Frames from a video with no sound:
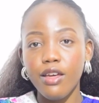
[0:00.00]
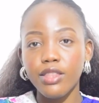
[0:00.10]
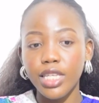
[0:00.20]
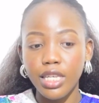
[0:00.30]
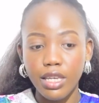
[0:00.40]

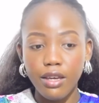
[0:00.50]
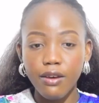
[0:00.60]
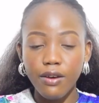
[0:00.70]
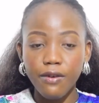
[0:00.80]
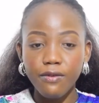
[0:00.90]
The
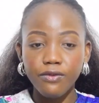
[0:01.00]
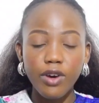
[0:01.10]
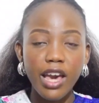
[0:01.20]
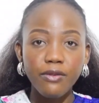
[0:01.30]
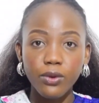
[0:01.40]

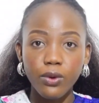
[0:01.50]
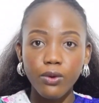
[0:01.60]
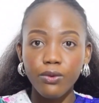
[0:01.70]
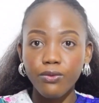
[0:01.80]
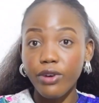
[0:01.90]
five
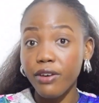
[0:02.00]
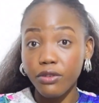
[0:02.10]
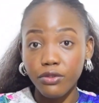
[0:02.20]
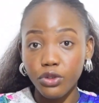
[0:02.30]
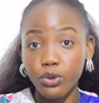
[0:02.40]

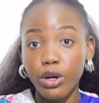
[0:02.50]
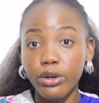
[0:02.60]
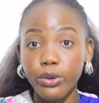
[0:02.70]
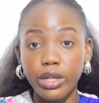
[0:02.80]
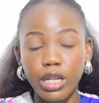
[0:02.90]
of you are
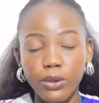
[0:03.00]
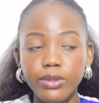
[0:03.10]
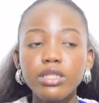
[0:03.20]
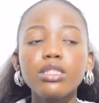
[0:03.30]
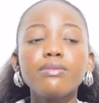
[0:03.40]
going out.
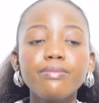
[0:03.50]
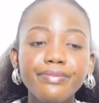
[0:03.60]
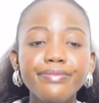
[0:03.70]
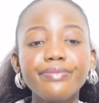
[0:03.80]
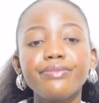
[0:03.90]

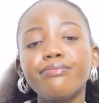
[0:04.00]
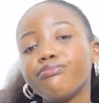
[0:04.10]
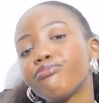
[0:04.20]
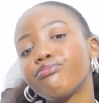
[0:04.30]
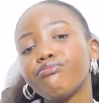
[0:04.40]

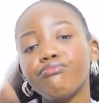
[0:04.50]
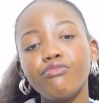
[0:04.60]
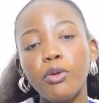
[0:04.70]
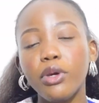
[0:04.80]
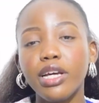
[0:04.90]

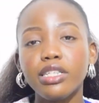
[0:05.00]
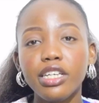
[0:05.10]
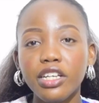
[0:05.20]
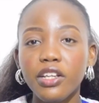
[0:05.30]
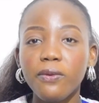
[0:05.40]
Maybe you're
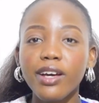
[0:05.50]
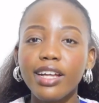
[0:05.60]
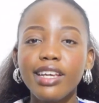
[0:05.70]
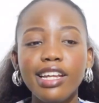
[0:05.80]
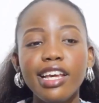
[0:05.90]
taking a walk and
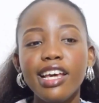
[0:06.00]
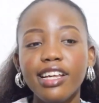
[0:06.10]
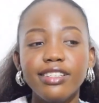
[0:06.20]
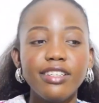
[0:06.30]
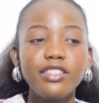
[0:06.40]
then
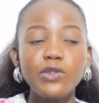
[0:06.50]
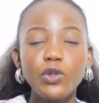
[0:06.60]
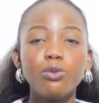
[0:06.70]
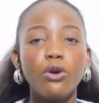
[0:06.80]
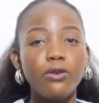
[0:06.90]
there's this
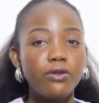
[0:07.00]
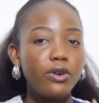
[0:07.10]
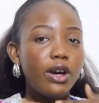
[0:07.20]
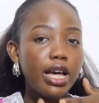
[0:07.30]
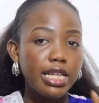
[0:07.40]
group of
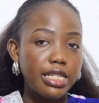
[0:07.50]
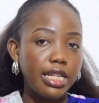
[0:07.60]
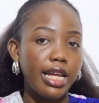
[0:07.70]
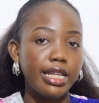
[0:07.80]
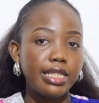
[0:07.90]

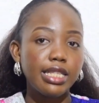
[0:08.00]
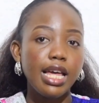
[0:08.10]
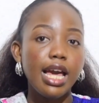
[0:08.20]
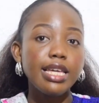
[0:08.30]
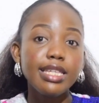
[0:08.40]
stellites
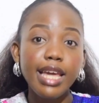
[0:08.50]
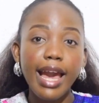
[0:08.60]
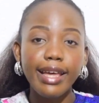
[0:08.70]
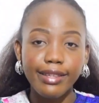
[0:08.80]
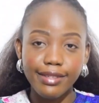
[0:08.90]

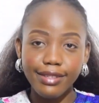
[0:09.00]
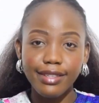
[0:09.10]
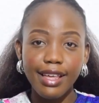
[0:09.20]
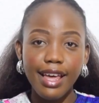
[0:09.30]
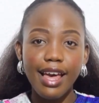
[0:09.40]
guys,
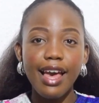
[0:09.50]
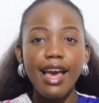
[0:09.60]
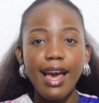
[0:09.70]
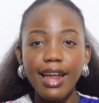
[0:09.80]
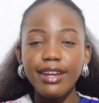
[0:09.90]

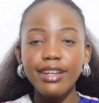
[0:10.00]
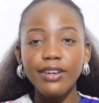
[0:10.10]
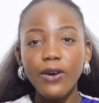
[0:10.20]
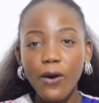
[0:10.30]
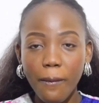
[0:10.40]
and then they
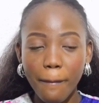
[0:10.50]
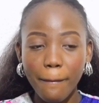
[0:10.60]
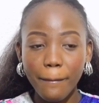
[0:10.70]
come